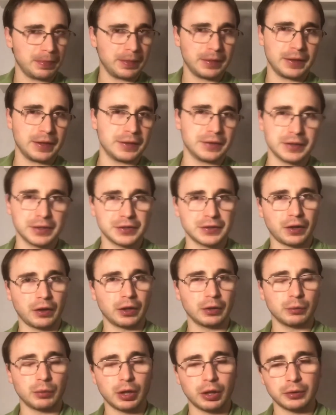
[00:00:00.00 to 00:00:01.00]
in the entire
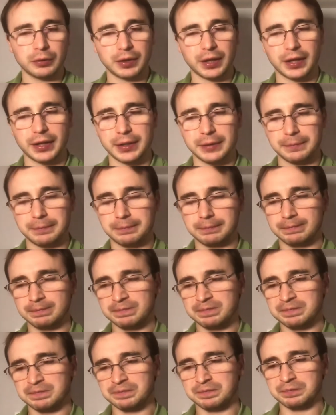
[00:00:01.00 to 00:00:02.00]
world. And it,
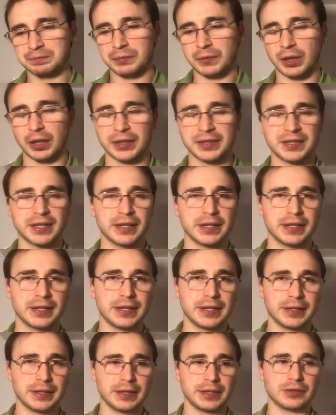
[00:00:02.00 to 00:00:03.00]
like I said,
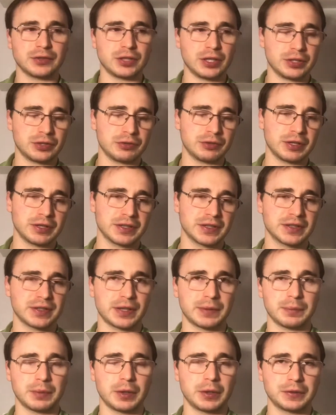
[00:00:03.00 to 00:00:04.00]
it treads the
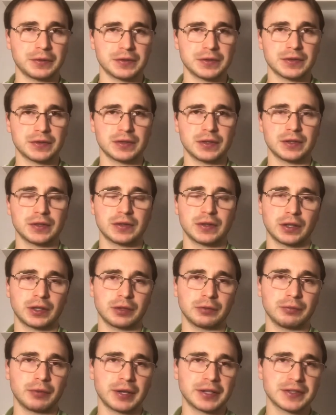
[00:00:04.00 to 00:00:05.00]
same path as like a
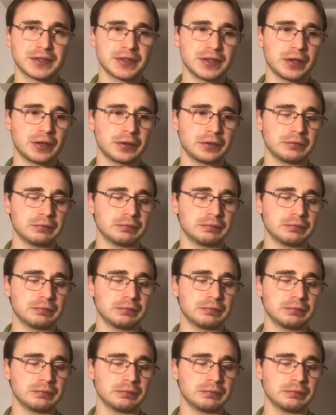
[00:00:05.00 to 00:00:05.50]
Red Sun.